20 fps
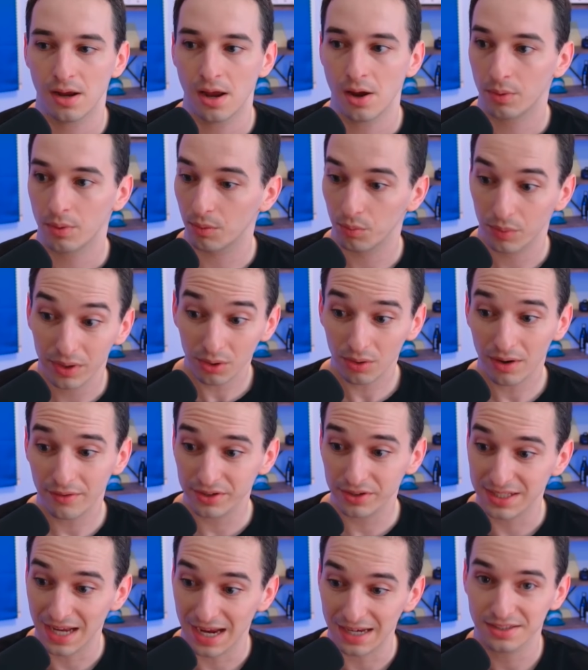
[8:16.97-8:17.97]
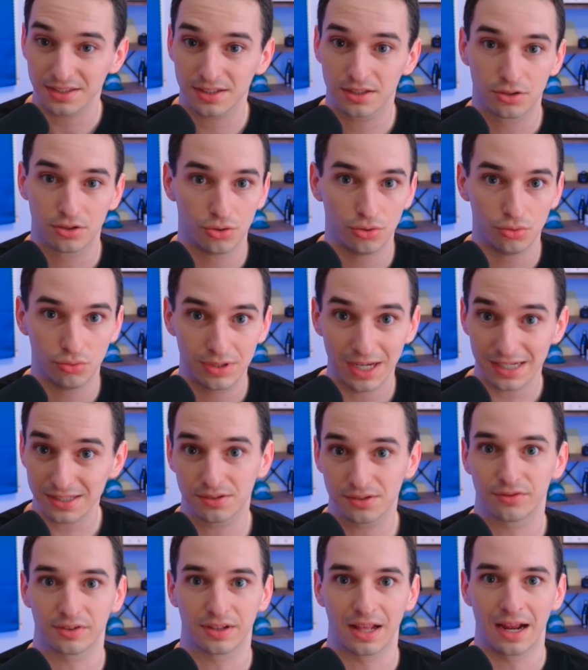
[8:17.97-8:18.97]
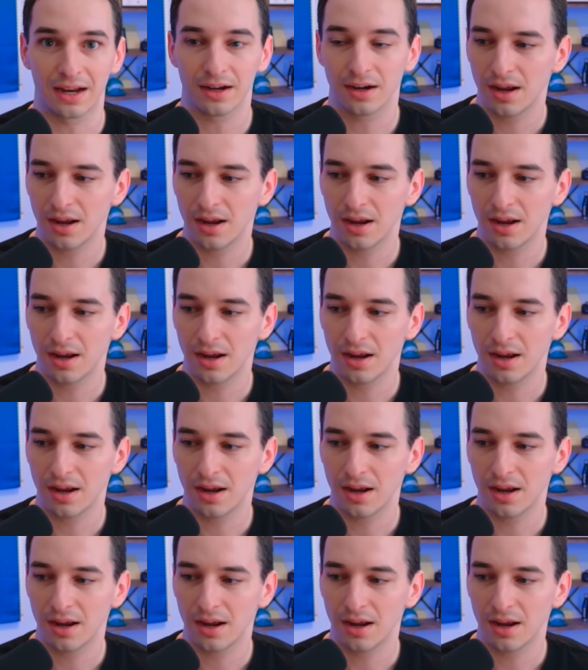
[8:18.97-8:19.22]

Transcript: Well, we don't have a test to test for that.